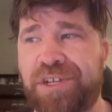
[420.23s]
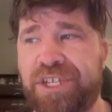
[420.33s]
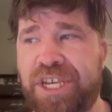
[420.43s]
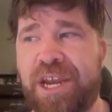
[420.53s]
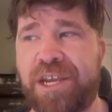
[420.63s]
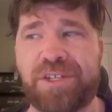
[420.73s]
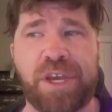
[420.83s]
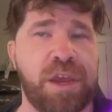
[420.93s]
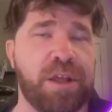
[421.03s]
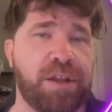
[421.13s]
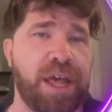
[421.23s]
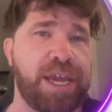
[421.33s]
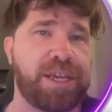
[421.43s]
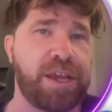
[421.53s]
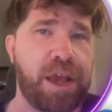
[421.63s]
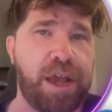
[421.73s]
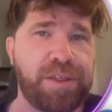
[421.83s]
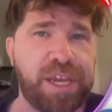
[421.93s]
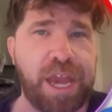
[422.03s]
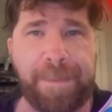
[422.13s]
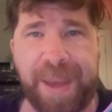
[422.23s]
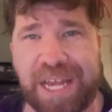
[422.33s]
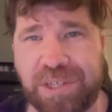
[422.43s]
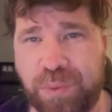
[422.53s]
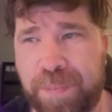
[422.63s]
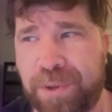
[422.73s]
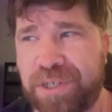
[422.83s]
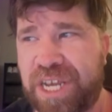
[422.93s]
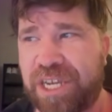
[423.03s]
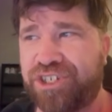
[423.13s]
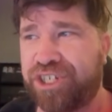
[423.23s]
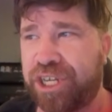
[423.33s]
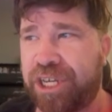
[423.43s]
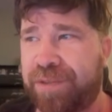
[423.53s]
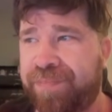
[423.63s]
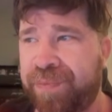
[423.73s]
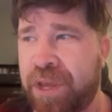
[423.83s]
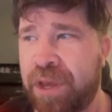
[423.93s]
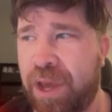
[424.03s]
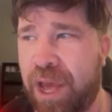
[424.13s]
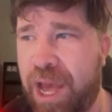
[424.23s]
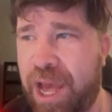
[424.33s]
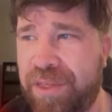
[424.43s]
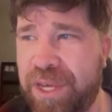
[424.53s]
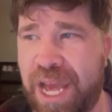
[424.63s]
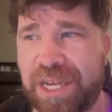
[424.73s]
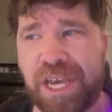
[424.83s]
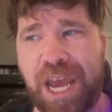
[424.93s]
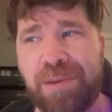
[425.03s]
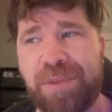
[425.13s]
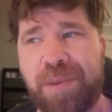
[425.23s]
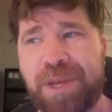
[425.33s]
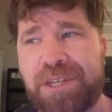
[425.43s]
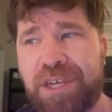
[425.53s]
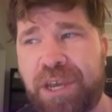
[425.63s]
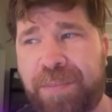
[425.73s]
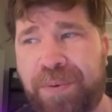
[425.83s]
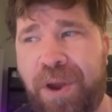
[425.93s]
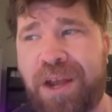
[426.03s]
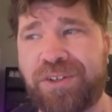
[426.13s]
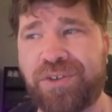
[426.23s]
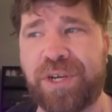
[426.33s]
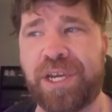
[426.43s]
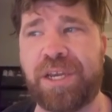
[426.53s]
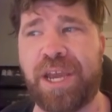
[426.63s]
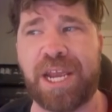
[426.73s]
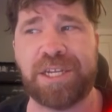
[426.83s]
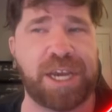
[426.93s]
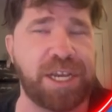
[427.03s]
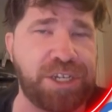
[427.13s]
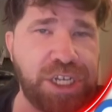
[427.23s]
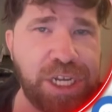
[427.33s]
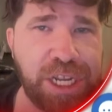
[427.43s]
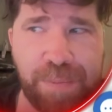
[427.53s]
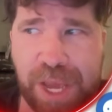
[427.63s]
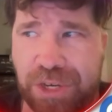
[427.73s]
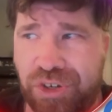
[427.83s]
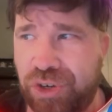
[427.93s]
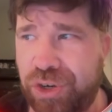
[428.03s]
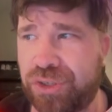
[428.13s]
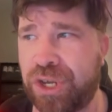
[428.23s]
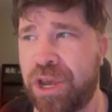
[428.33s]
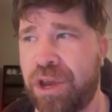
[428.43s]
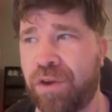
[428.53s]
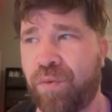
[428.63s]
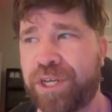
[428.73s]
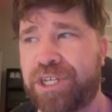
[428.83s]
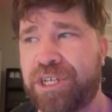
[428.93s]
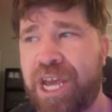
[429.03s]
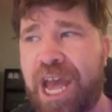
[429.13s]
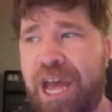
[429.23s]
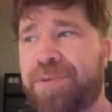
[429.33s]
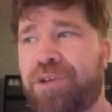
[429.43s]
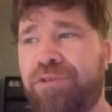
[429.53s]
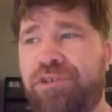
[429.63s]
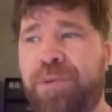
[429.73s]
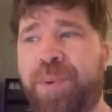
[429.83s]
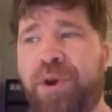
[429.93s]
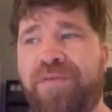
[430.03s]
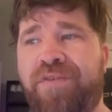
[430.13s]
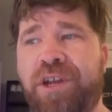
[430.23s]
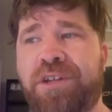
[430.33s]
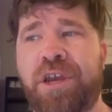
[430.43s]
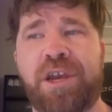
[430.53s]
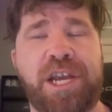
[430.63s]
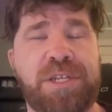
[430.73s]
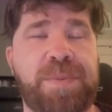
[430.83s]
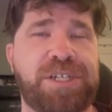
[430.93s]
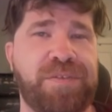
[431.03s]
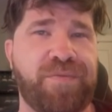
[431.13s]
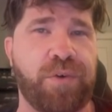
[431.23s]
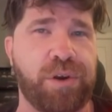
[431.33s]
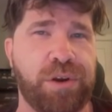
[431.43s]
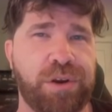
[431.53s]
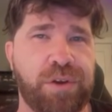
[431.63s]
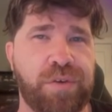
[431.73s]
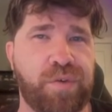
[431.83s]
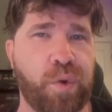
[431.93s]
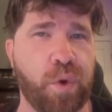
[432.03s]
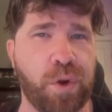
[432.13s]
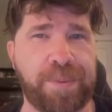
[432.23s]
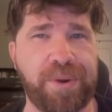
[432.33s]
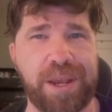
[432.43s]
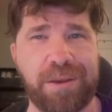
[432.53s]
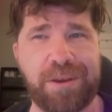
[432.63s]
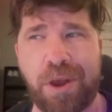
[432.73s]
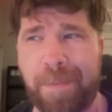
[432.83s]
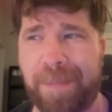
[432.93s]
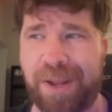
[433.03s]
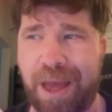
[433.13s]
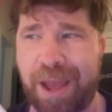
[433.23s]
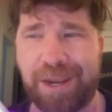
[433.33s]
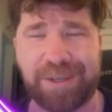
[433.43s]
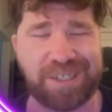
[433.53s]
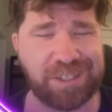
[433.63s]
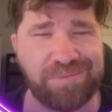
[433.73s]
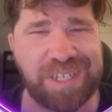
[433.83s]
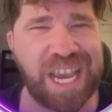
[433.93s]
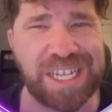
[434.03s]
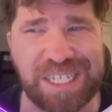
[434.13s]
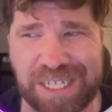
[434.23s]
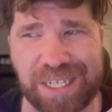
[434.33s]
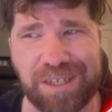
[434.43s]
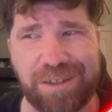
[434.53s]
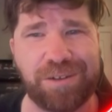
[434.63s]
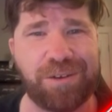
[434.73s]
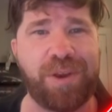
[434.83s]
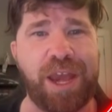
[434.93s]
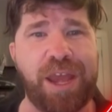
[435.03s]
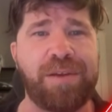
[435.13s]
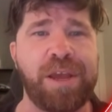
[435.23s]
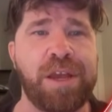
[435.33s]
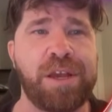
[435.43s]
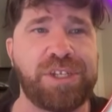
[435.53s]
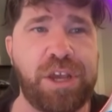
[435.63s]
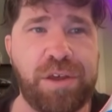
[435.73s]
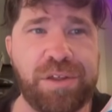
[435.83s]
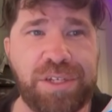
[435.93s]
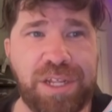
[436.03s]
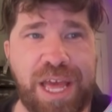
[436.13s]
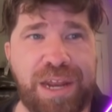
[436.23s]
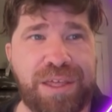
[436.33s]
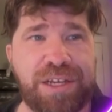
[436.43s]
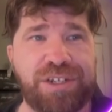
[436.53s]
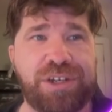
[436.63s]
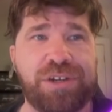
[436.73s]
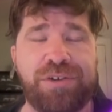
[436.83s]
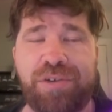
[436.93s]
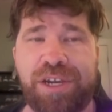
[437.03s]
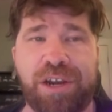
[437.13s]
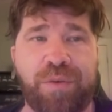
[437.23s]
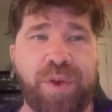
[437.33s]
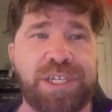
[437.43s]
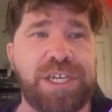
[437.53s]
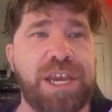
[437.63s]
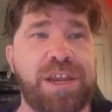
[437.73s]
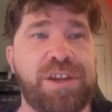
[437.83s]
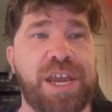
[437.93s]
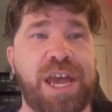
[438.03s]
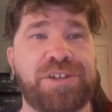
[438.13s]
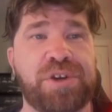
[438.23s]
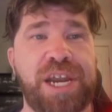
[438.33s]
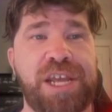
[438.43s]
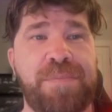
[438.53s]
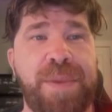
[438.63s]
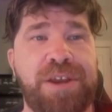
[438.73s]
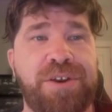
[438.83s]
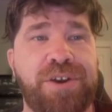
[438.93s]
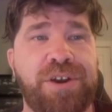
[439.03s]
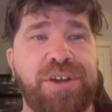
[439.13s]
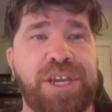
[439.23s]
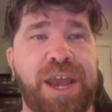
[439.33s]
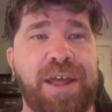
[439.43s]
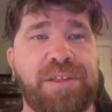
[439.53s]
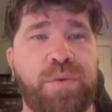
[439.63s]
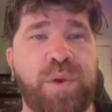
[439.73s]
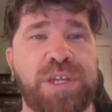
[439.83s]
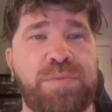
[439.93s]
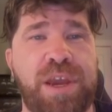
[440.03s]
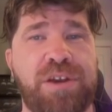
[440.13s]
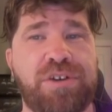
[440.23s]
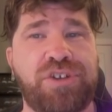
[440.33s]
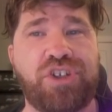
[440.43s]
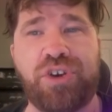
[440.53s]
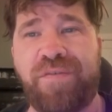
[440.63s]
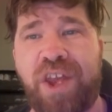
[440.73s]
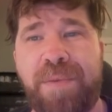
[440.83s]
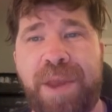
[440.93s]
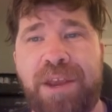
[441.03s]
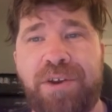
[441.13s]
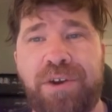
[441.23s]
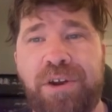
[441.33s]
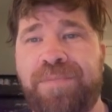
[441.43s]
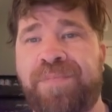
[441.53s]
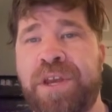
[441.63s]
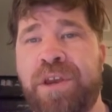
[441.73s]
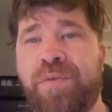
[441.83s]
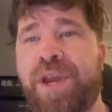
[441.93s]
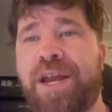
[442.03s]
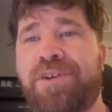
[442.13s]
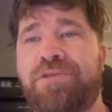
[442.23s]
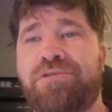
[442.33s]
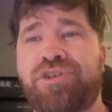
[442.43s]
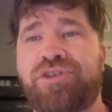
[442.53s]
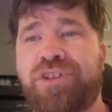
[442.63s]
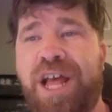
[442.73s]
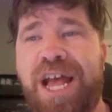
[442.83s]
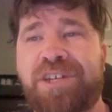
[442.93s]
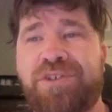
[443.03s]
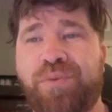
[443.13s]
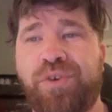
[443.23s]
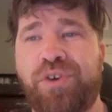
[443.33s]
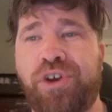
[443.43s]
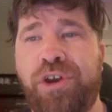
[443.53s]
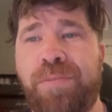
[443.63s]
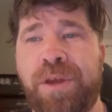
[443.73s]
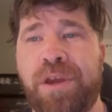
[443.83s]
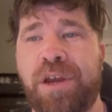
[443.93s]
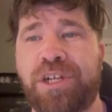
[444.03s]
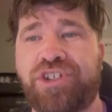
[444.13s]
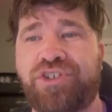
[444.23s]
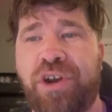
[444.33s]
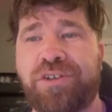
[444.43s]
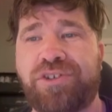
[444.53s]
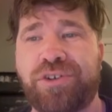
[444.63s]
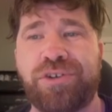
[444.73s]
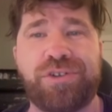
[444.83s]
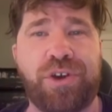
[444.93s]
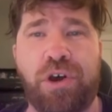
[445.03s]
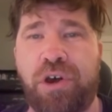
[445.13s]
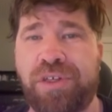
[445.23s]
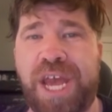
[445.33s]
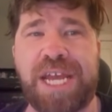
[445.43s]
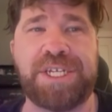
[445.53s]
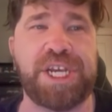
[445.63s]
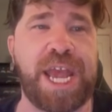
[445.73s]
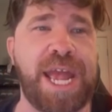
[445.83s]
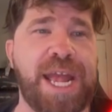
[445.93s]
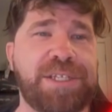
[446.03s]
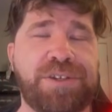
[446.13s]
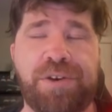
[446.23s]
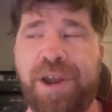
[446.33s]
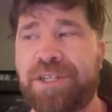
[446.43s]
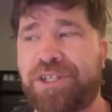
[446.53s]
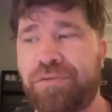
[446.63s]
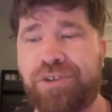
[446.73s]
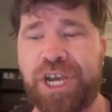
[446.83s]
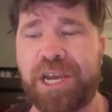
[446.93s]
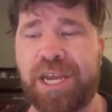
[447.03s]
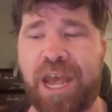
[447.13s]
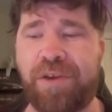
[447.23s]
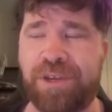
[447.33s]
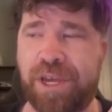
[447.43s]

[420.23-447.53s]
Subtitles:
settings like they got password protection, they got time limits and proctoring, anti cheating measures, which is absolutely perfect, especially for corporate compliance testing. Okay, so there's a lot of things you can do here. And once again, you got Training Maker, you got the Quiz Maker, Survey Maker, we got users, classroom, instructors, all that jazz. All right. So check it out, you